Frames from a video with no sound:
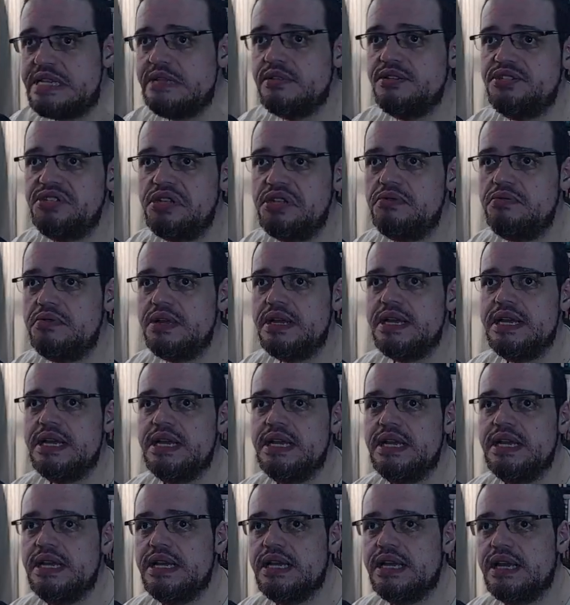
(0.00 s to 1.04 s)
So
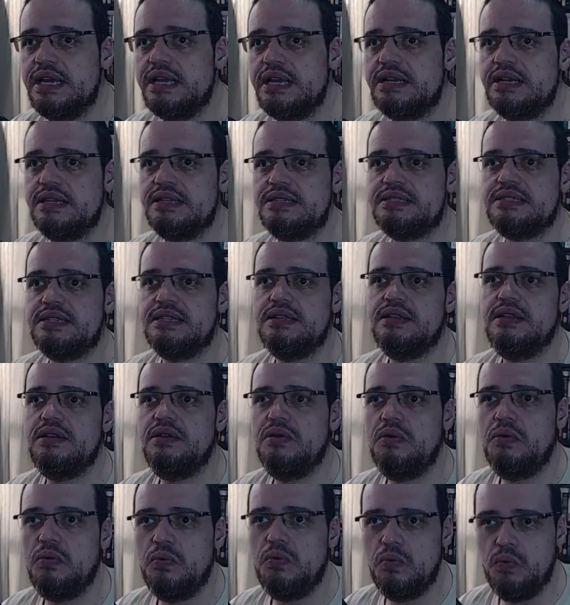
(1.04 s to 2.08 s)
here is
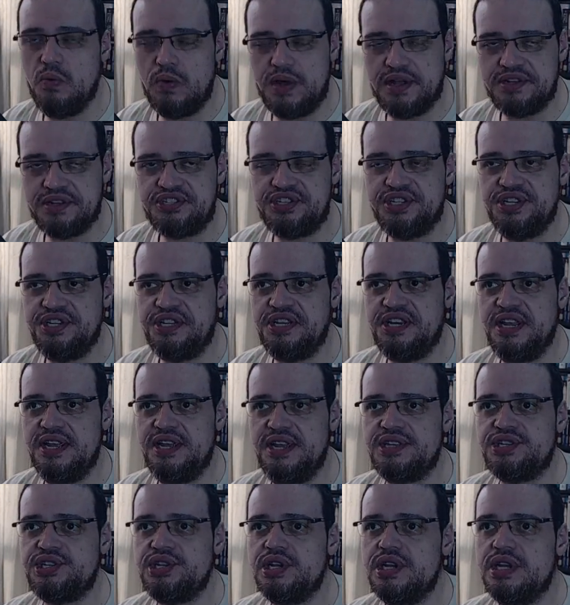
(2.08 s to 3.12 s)
what she
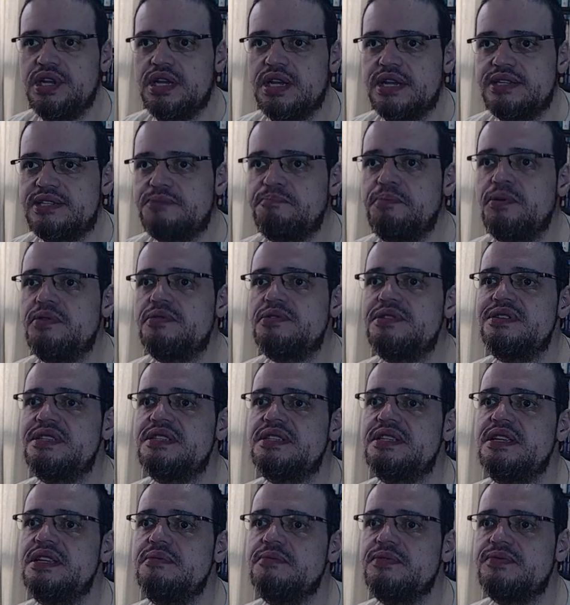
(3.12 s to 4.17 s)
did. I spoke to the
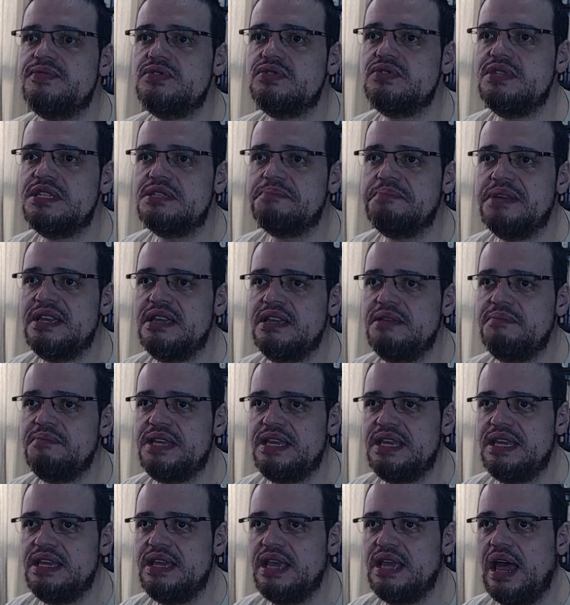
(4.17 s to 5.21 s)
team of Sweet
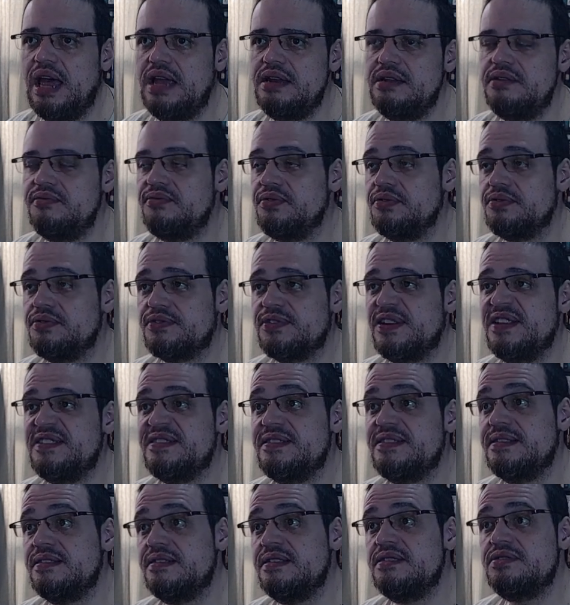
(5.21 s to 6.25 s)
Baby and
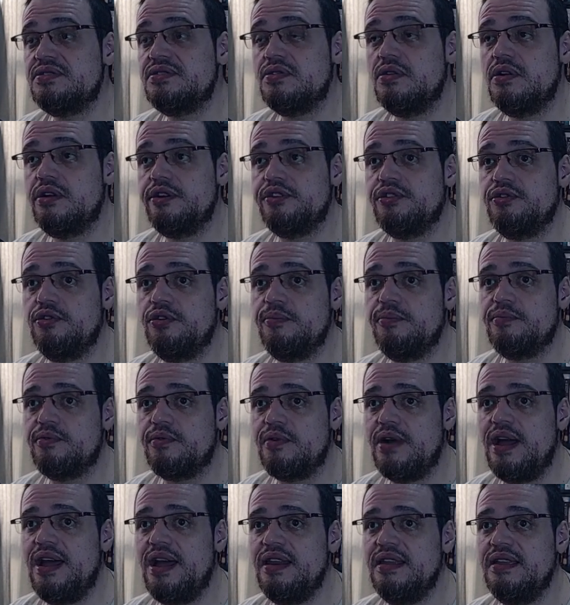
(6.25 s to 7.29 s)
infiltrated the Discord group,
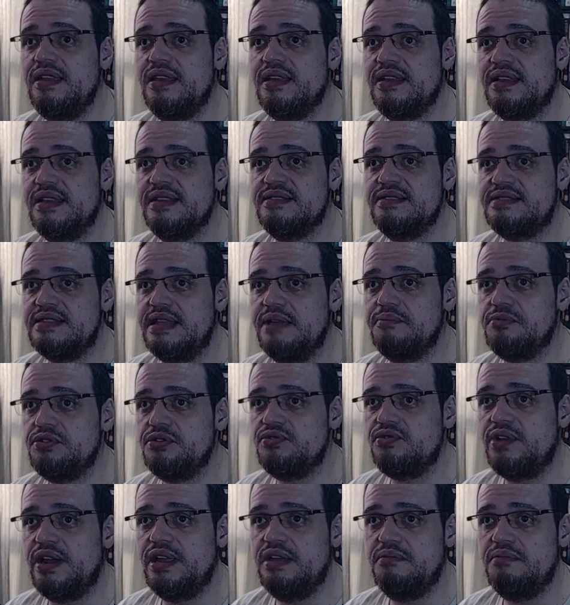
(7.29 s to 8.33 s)
rallying against them to
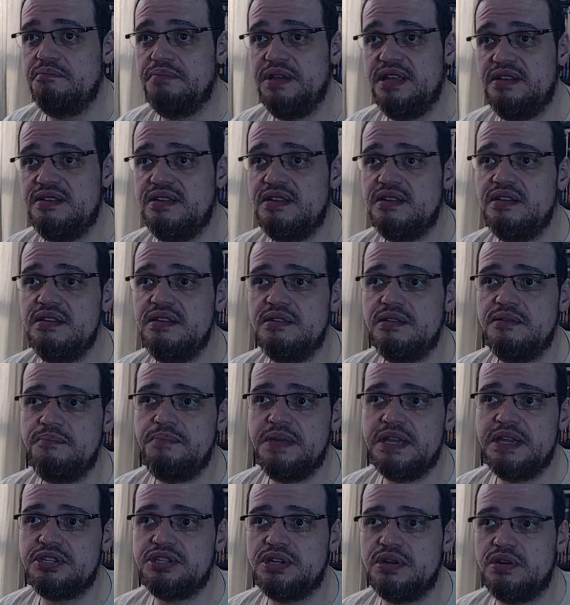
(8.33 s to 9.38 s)
try and paint a clearer
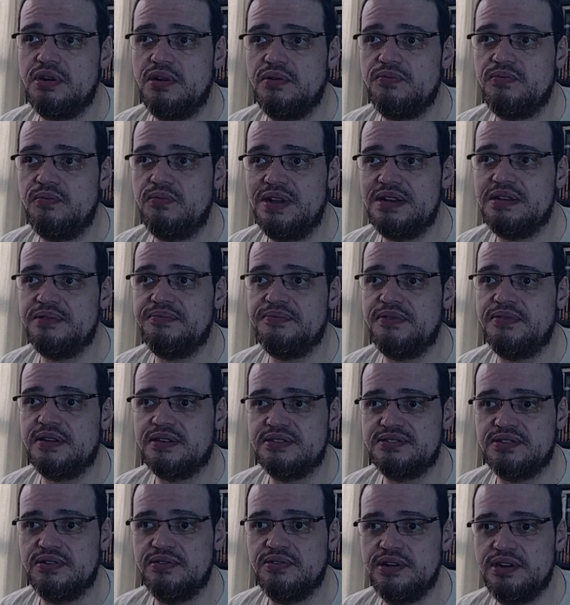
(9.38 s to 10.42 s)
picture of what the fuck
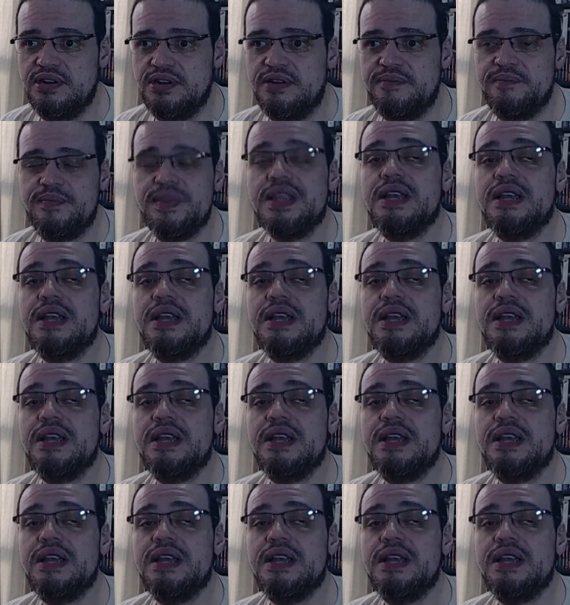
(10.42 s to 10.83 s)
is going on.